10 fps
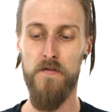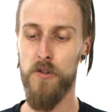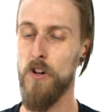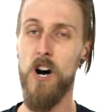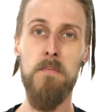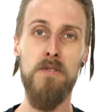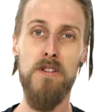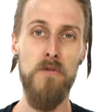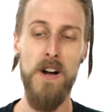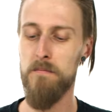full
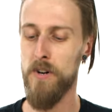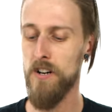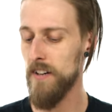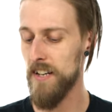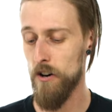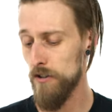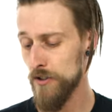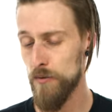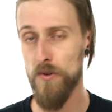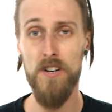hopper of round ball and
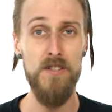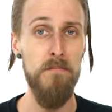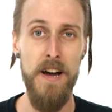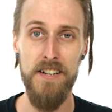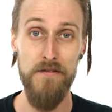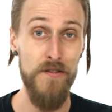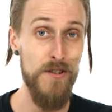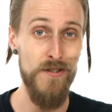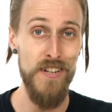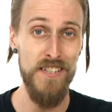also rocks and mags of
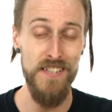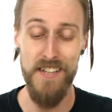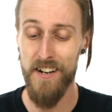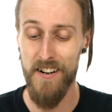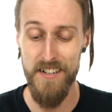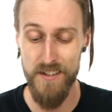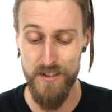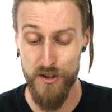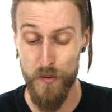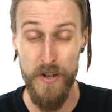first strikes in there and
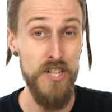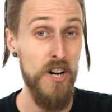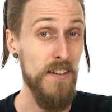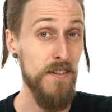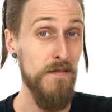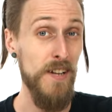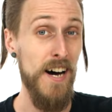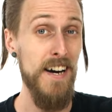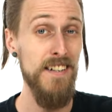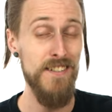just switch on the fly.